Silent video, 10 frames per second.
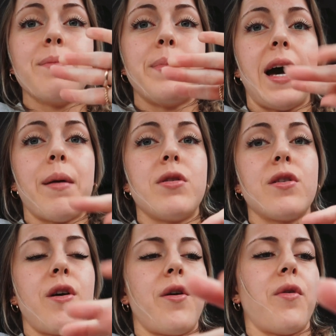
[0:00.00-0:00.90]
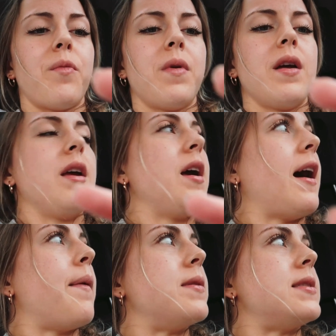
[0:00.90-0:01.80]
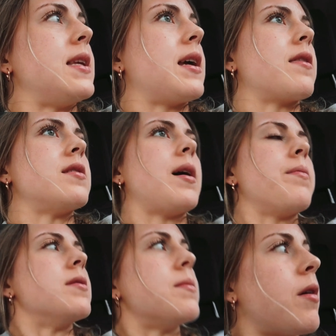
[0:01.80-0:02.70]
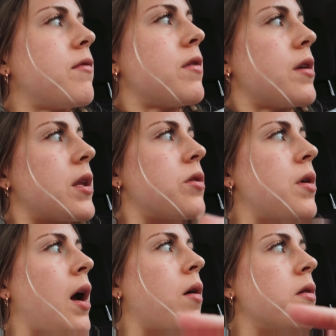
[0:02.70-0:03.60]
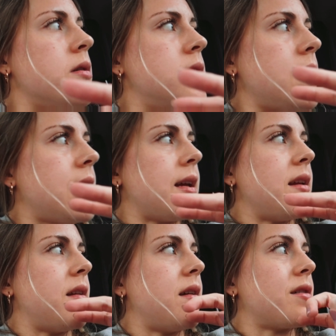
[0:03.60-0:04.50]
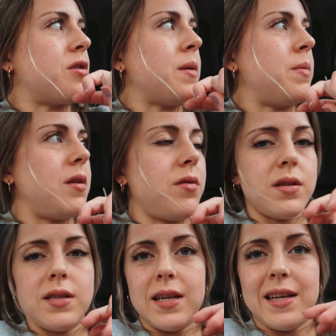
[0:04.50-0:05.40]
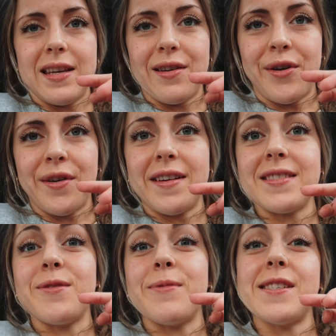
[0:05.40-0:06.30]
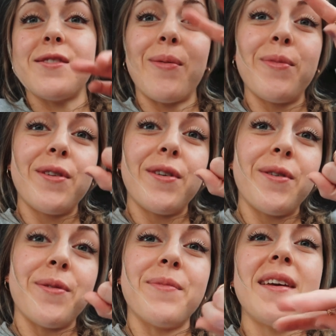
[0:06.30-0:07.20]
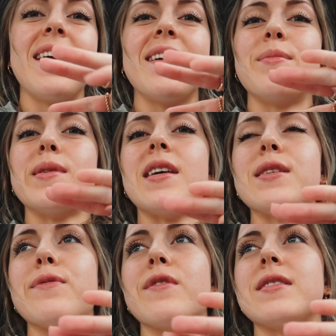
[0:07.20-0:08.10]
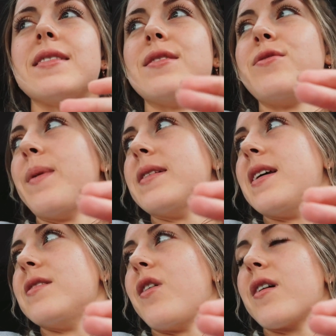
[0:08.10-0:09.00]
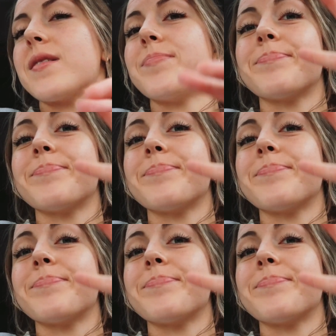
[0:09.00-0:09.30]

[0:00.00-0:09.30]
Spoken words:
But I'm gonna go home. I've been sitting on the top of this mountain for like 3 hours, and a creepy dude is sitting in a car next to me. So I'm gonna go home. But thanks for listening to my TED Talk.